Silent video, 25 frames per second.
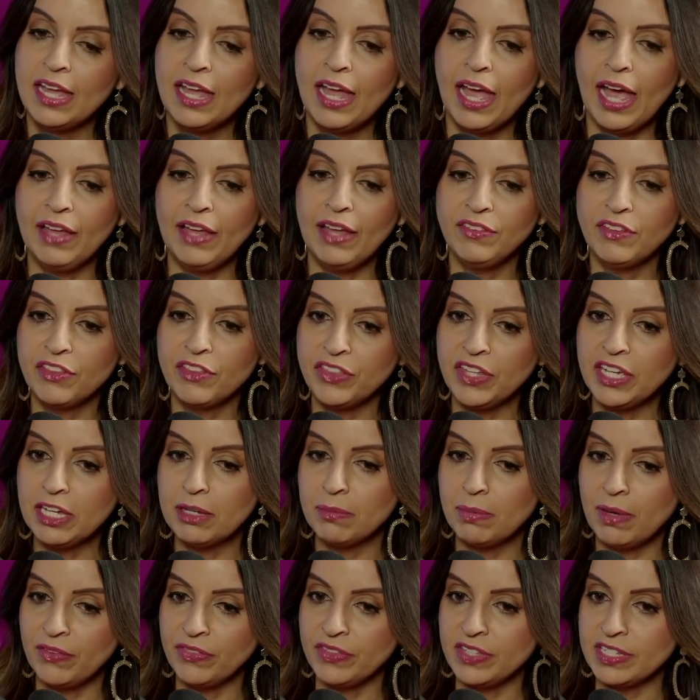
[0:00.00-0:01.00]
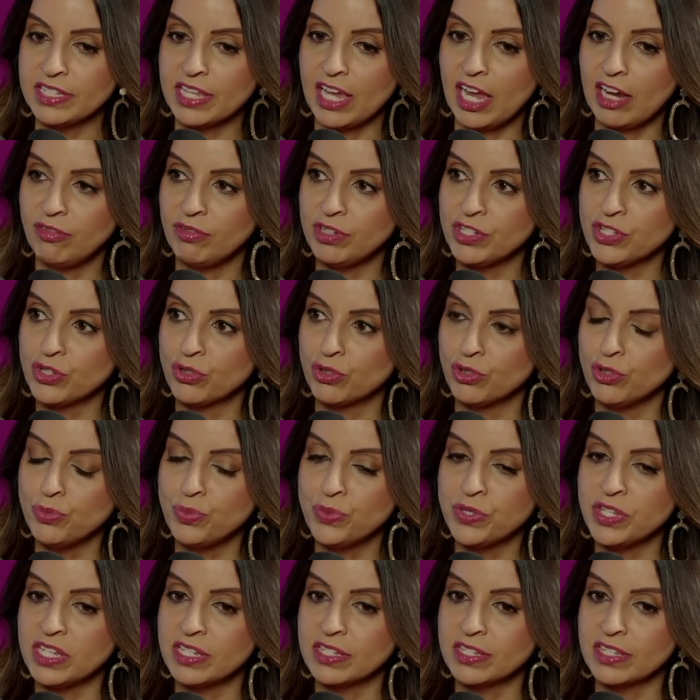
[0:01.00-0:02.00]
And the thing about these high risk
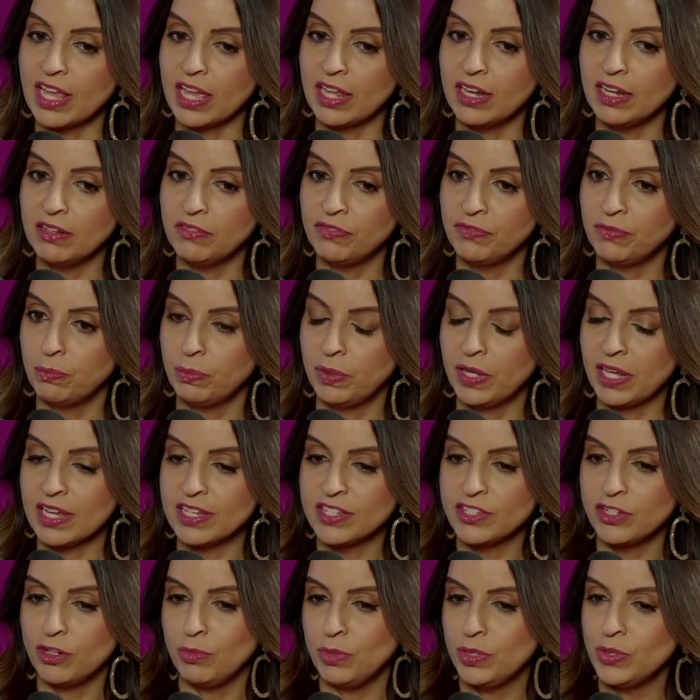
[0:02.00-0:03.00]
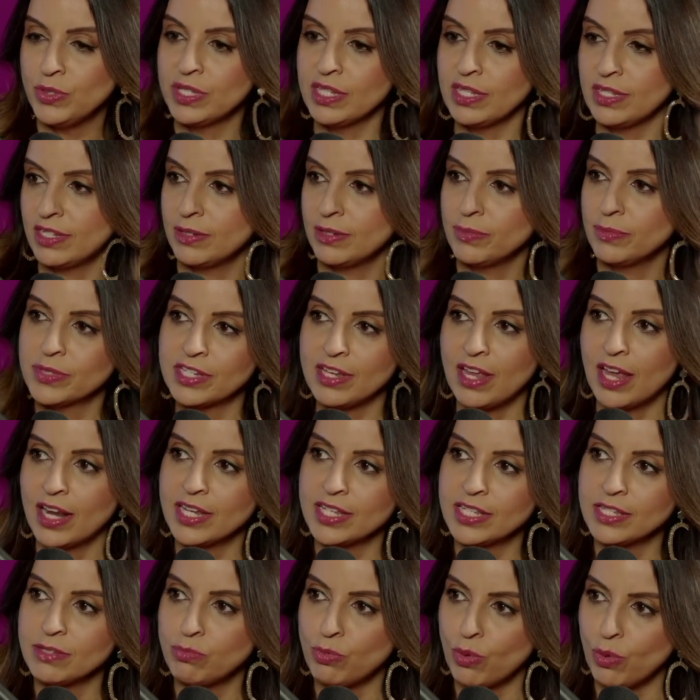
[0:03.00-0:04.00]
groups is that because their immune system's not
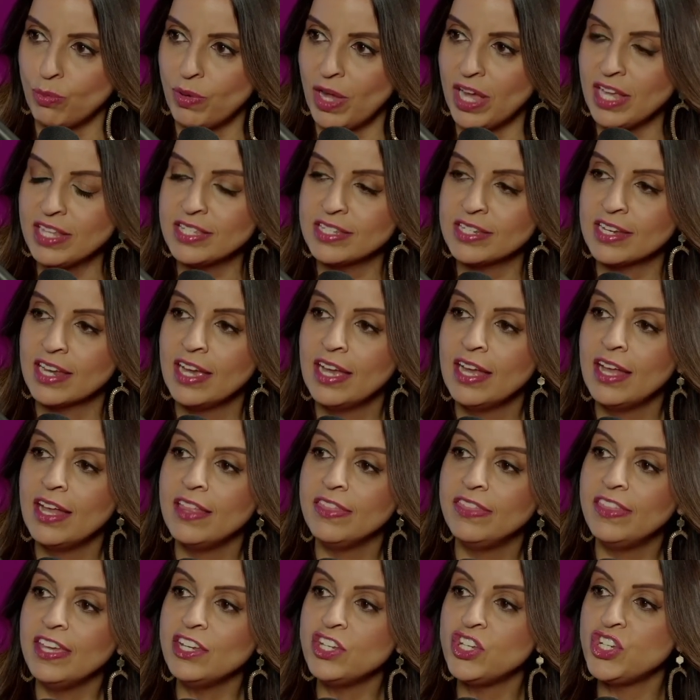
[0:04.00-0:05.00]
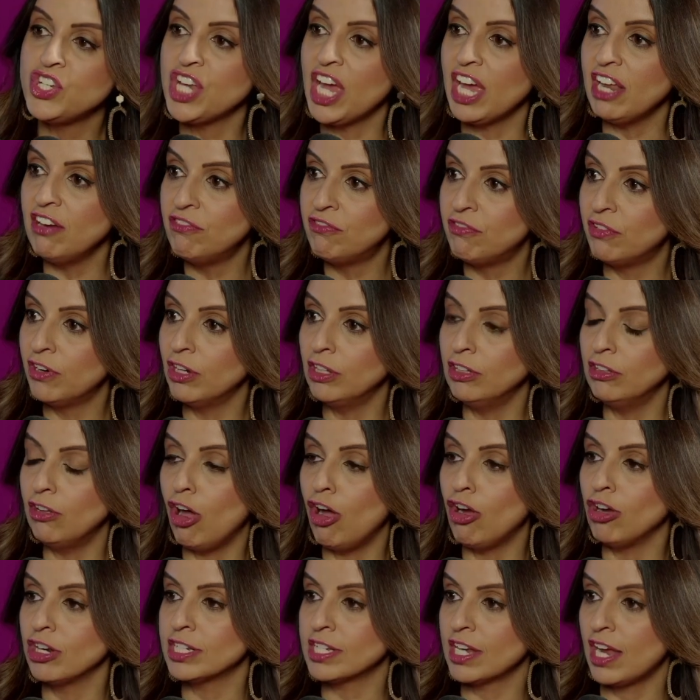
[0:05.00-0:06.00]
as robust, they shed for a
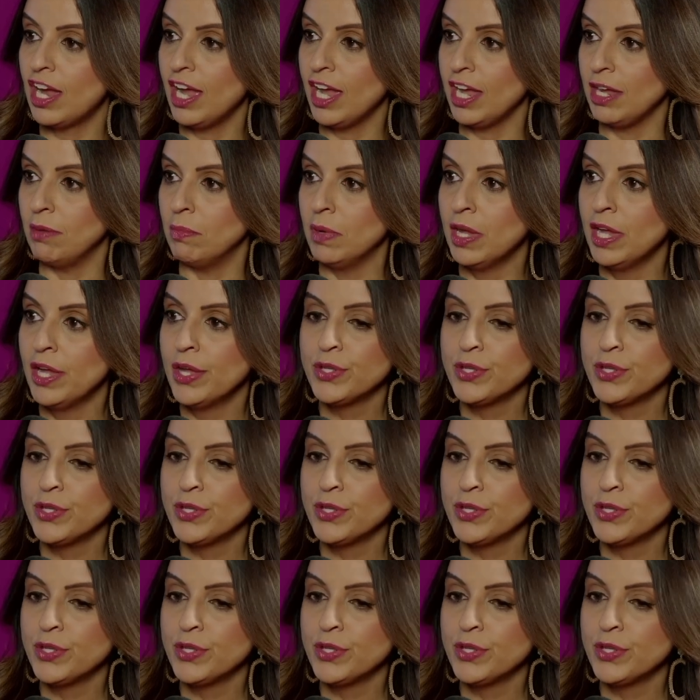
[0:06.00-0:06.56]
long time.